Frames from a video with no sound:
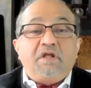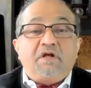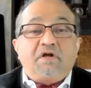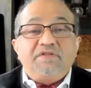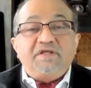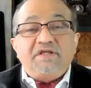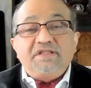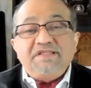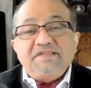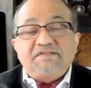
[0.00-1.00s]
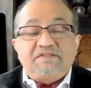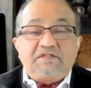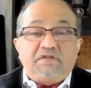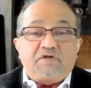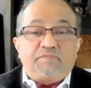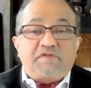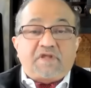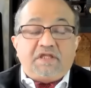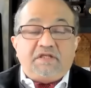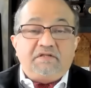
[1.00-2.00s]
On the Eastern Europe
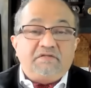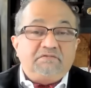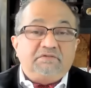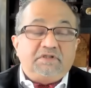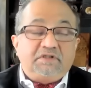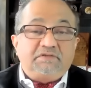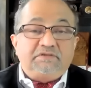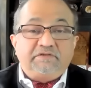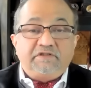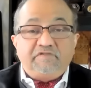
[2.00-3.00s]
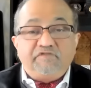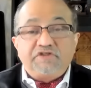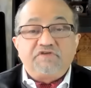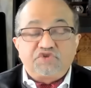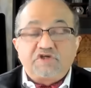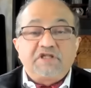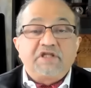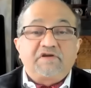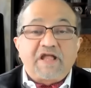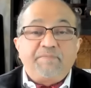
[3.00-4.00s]
side, uh, which is
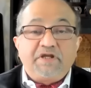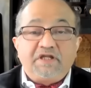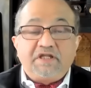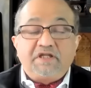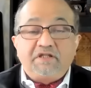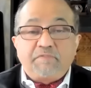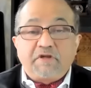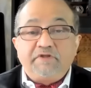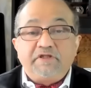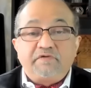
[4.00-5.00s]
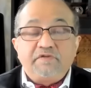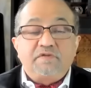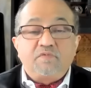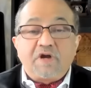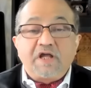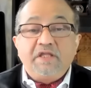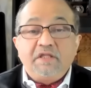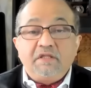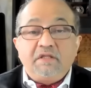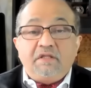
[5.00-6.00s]
shrinking rapidly, and probably the reason why
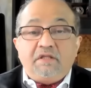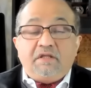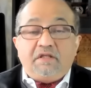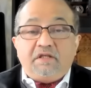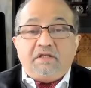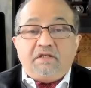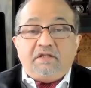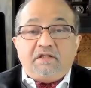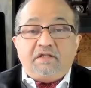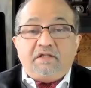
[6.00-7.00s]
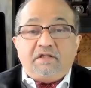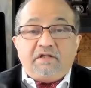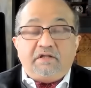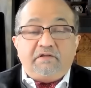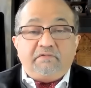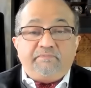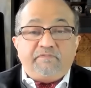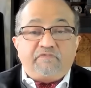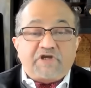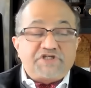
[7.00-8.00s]
Uh,
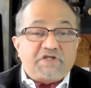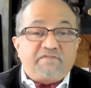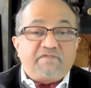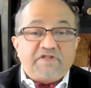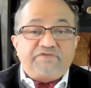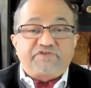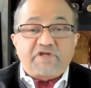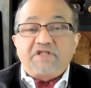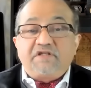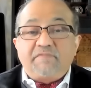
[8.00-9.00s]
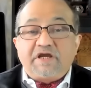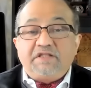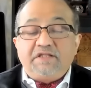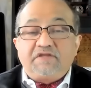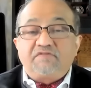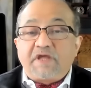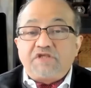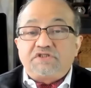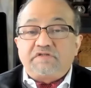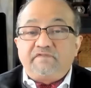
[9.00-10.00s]
Russia feels threatened by the
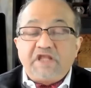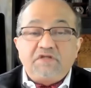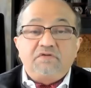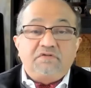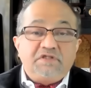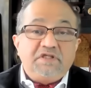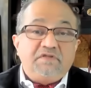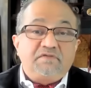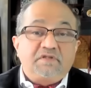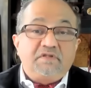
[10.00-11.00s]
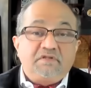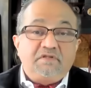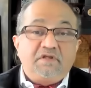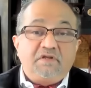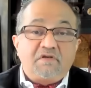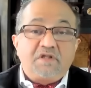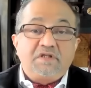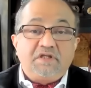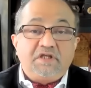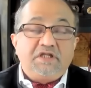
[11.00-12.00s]
expansion of NATO is the
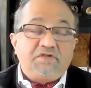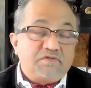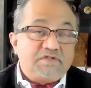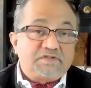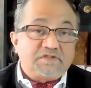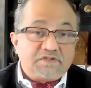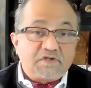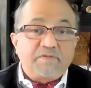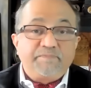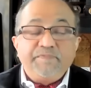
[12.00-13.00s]
non-NATO Eastern Europe.